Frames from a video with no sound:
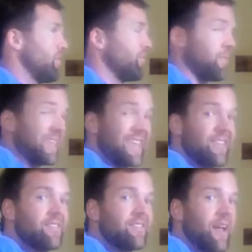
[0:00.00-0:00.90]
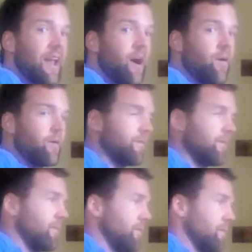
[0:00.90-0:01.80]
from the inside out.
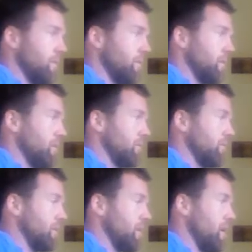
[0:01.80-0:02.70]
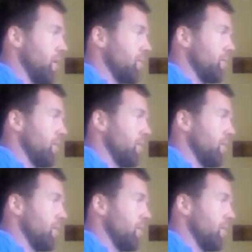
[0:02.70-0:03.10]
Lifting up.